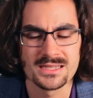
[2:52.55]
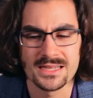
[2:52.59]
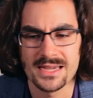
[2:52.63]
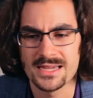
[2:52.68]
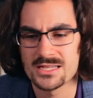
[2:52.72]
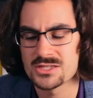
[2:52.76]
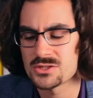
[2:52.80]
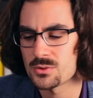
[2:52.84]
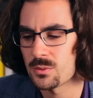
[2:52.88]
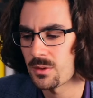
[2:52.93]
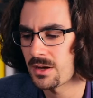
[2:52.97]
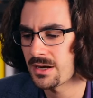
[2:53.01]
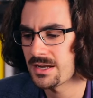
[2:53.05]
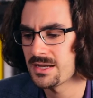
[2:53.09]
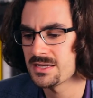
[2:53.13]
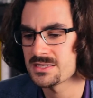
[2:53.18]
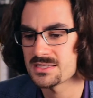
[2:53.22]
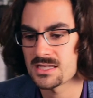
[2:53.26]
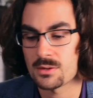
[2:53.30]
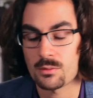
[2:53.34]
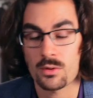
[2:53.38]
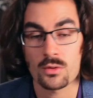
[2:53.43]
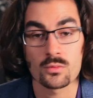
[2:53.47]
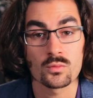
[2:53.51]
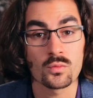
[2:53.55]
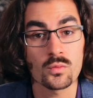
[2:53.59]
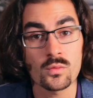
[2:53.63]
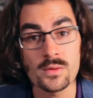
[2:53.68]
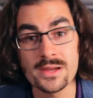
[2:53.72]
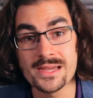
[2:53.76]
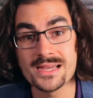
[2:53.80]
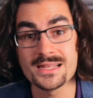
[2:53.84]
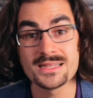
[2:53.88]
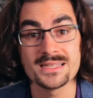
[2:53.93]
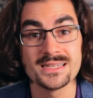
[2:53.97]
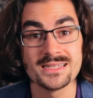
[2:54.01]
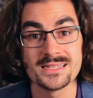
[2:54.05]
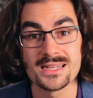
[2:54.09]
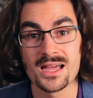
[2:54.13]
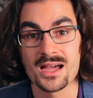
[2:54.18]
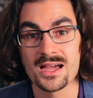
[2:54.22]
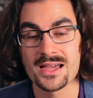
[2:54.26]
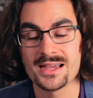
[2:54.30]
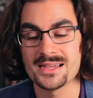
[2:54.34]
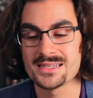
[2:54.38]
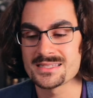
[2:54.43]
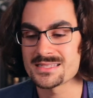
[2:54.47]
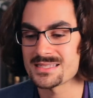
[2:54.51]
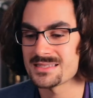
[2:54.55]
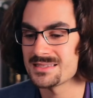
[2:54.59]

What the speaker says: late 20s, they were really nice,